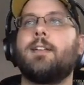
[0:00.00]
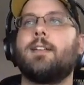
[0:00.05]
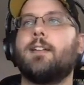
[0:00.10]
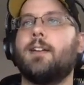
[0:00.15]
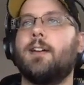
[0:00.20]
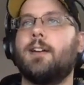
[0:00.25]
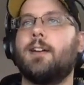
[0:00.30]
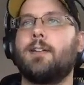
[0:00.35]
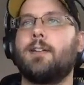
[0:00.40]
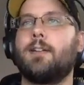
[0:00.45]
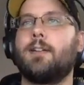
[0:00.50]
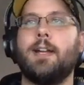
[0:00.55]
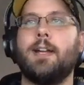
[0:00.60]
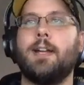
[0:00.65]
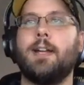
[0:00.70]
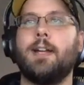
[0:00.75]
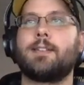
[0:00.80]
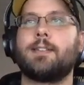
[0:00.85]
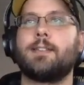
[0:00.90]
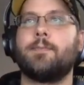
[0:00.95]
All
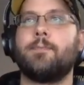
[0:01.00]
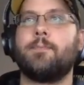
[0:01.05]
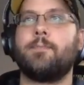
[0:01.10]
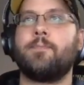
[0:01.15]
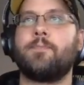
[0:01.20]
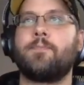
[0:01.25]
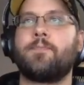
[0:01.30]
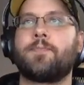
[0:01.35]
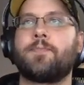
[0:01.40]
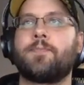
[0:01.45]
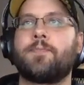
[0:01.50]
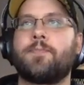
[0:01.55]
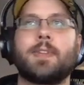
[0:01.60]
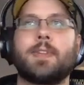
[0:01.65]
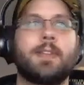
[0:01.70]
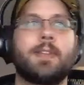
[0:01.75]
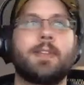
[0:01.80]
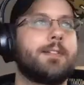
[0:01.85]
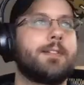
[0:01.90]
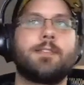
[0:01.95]
right.
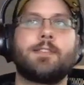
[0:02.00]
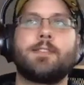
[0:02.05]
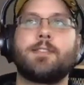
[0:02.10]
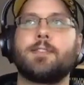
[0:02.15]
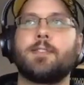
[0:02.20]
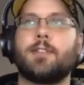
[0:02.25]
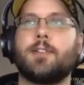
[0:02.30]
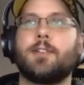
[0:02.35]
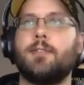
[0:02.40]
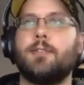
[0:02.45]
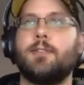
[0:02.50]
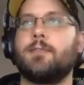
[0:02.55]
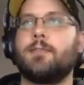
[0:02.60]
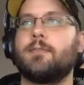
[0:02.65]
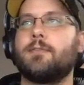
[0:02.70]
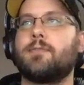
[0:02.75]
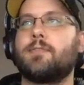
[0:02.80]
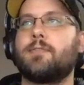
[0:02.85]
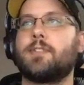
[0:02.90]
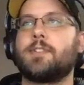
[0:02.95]
So
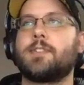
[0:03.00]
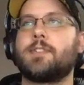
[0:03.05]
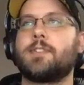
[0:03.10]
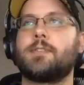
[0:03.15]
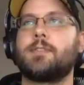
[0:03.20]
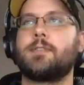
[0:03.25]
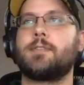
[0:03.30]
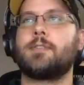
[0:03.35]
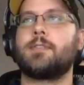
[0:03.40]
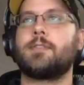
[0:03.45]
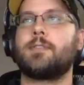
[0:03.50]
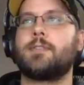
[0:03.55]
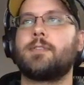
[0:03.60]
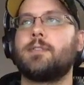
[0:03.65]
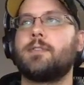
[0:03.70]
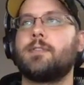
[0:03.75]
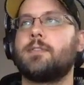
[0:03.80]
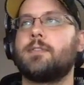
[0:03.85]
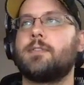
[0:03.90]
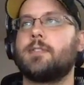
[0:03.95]
first,
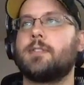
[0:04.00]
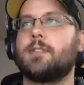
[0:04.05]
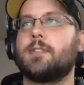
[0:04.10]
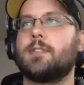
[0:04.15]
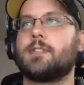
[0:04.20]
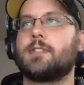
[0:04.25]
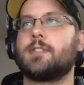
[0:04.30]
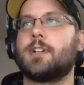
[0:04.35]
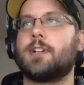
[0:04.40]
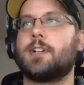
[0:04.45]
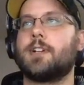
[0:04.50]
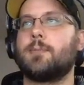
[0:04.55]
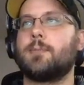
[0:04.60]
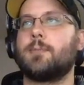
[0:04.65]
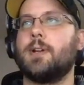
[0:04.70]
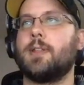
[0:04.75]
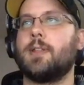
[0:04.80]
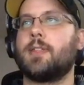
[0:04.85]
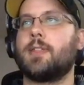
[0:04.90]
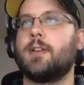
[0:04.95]
I'm going to start
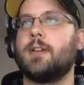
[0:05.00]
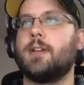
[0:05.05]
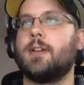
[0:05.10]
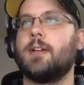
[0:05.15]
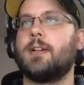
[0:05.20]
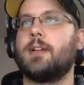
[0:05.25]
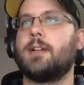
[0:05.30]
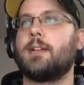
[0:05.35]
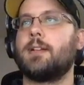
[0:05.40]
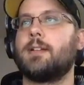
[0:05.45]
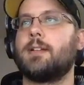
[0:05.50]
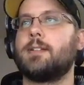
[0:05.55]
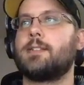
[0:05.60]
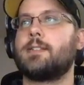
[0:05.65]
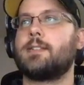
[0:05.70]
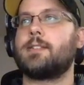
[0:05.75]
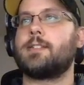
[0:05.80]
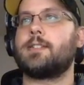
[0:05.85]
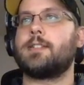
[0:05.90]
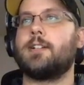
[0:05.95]
with
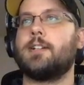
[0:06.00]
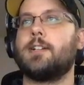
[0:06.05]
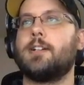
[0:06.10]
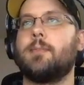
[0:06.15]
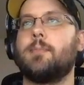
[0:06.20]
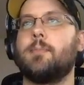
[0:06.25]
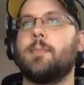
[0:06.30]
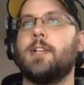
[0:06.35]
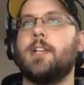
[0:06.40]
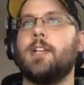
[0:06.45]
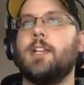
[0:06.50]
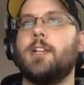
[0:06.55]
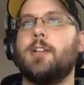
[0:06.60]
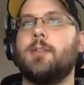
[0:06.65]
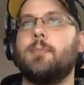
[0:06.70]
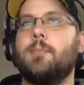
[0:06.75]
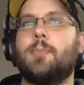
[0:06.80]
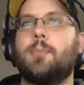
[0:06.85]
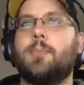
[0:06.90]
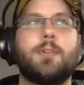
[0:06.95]
some
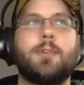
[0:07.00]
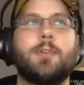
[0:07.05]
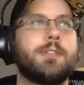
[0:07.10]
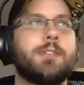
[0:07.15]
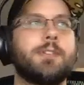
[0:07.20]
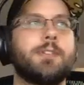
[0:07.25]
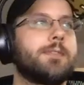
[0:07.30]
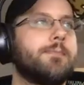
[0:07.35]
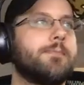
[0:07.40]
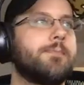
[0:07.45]
imports.